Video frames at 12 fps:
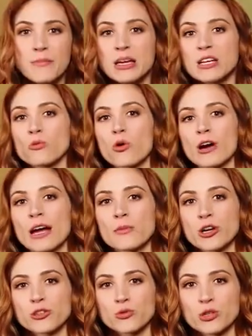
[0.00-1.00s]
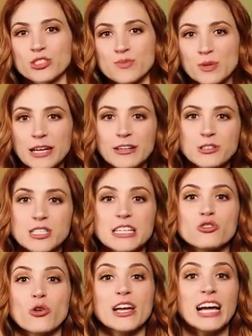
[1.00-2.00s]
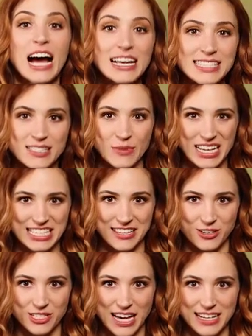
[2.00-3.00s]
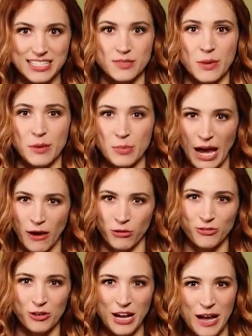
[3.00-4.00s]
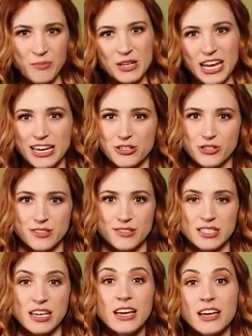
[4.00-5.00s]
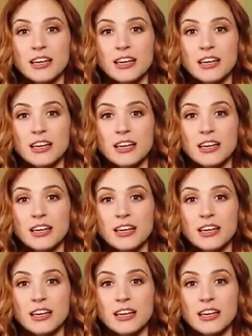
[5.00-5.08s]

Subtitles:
Many Warhammer Underworld's players enjoy customizing their decks to make powerful combinations,